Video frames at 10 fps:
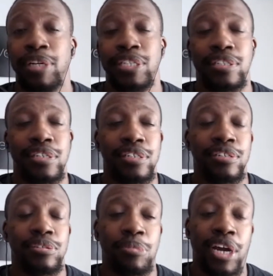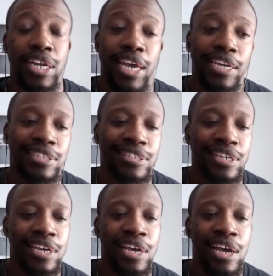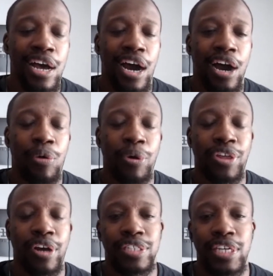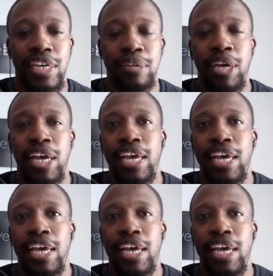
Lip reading: business and a digital marketing agency with our team.